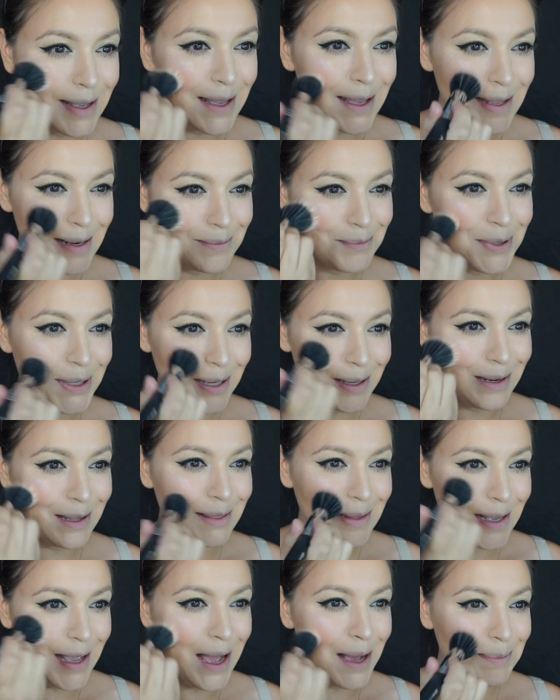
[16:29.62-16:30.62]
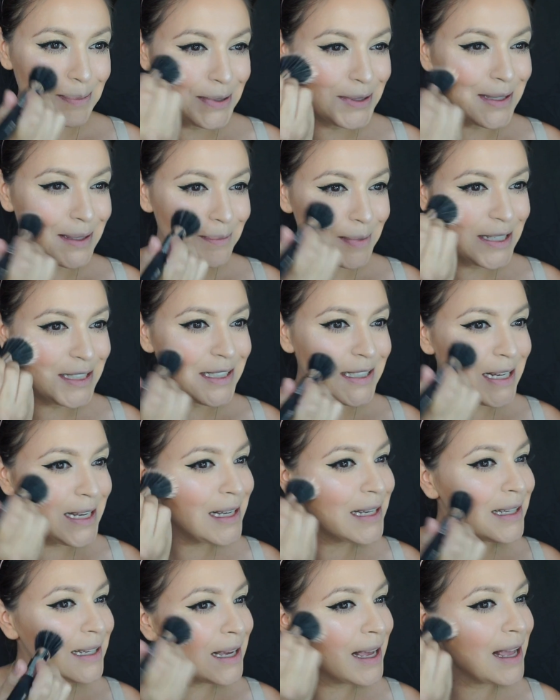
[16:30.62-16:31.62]
and put it on the apples of my
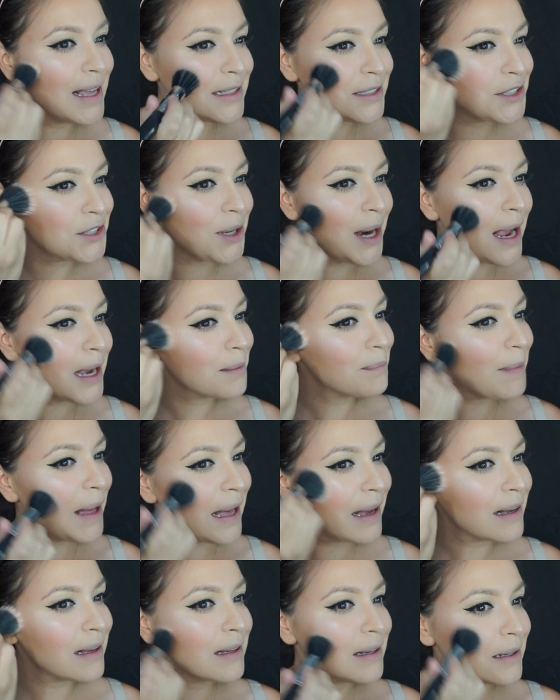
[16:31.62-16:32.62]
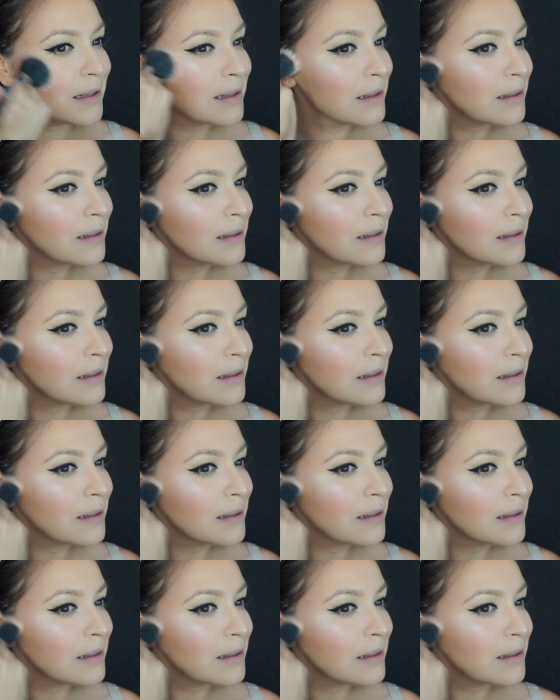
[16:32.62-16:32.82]
cheek and drag back.